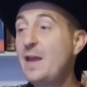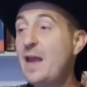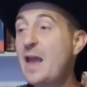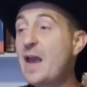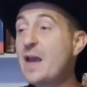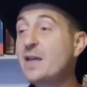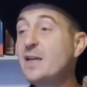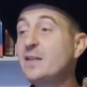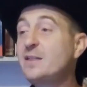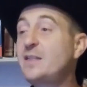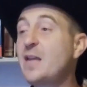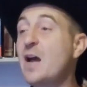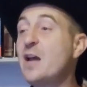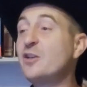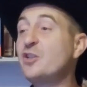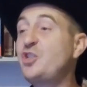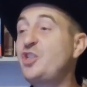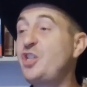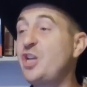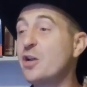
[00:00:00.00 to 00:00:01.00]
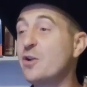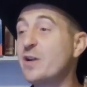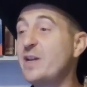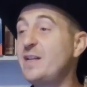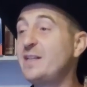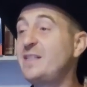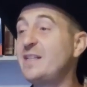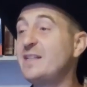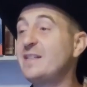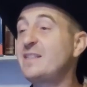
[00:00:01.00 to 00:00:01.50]

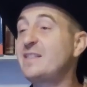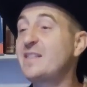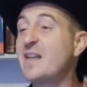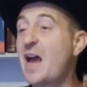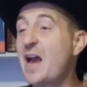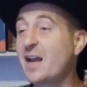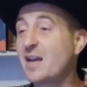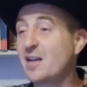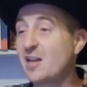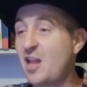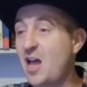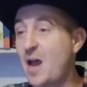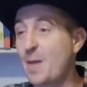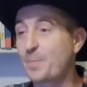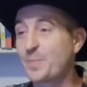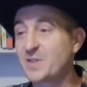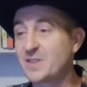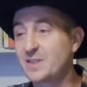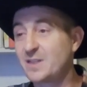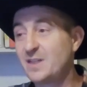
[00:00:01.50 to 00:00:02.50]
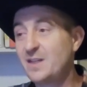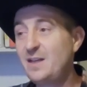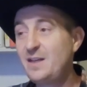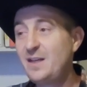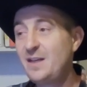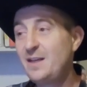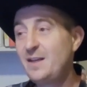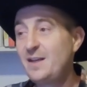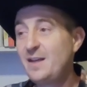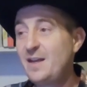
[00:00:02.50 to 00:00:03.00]
Hecatoncheires and Cyclops.
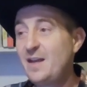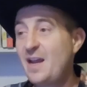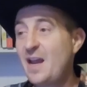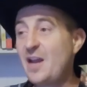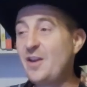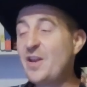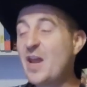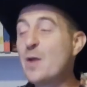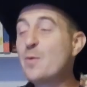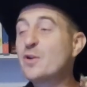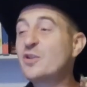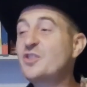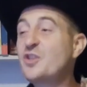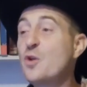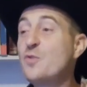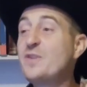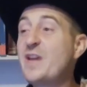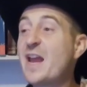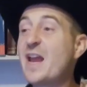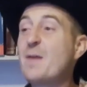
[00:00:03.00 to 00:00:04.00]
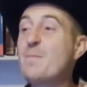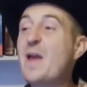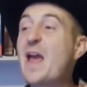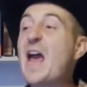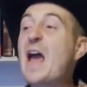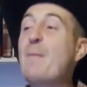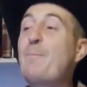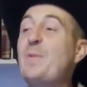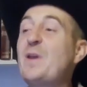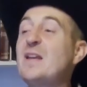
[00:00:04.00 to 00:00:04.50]
And they were so damn
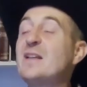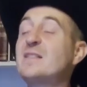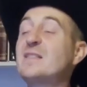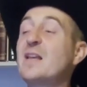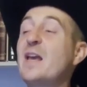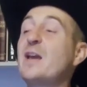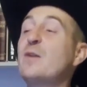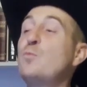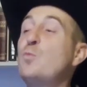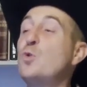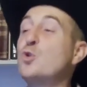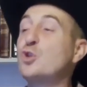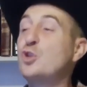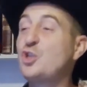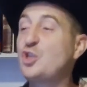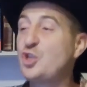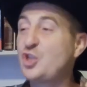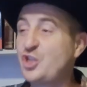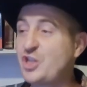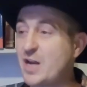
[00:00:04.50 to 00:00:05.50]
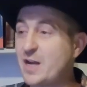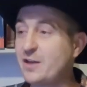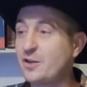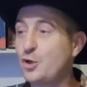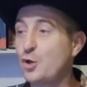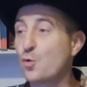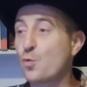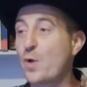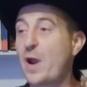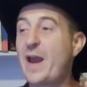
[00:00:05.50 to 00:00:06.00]
happy, it's like, well shit,
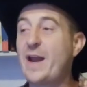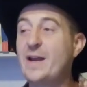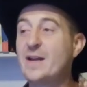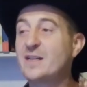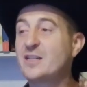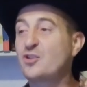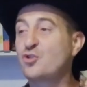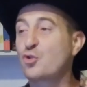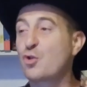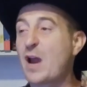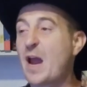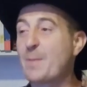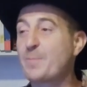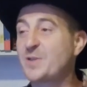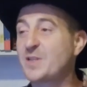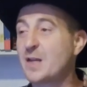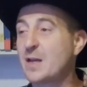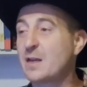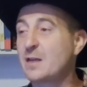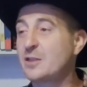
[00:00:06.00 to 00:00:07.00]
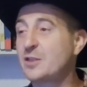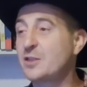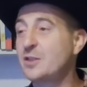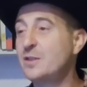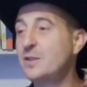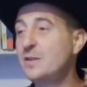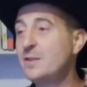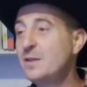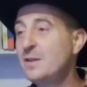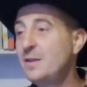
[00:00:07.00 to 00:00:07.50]
Uranus traps us,
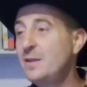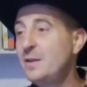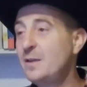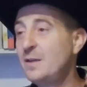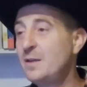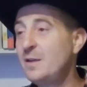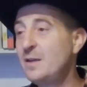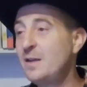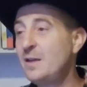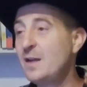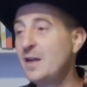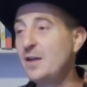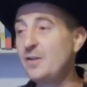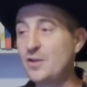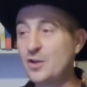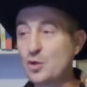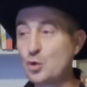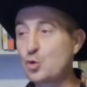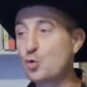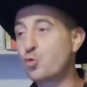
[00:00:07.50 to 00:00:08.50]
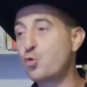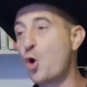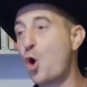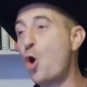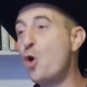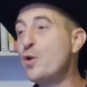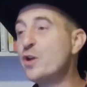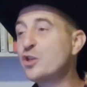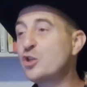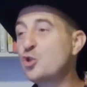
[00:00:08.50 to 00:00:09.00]
and then
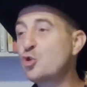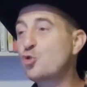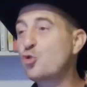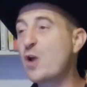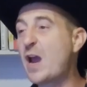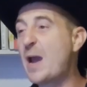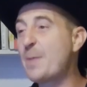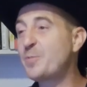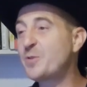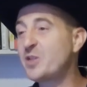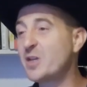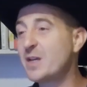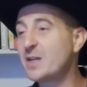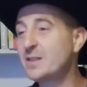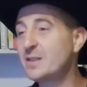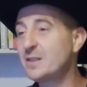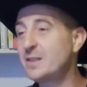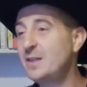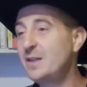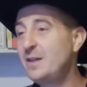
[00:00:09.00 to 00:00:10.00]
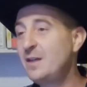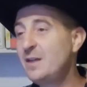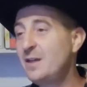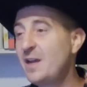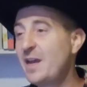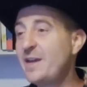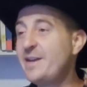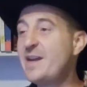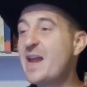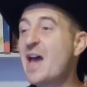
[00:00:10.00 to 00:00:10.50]
Cronus traps us,
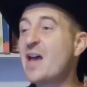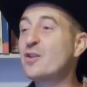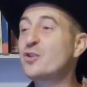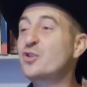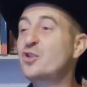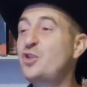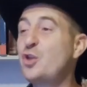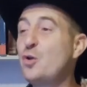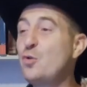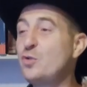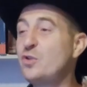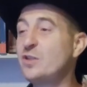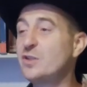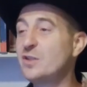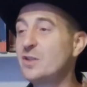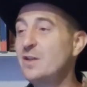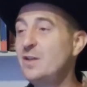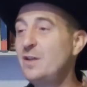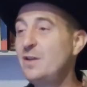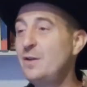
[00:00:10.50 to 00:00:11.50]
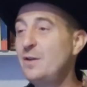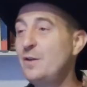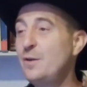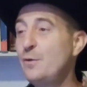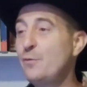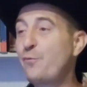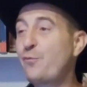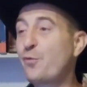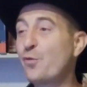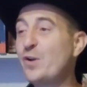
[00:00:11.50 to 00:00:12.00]
and now Zeus
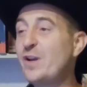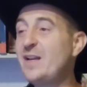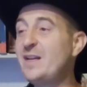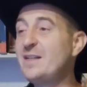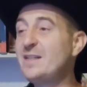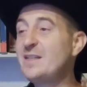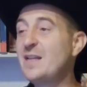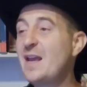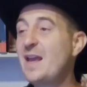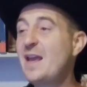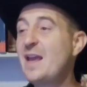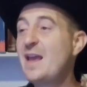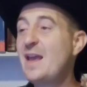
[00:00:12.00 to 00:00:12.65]
frees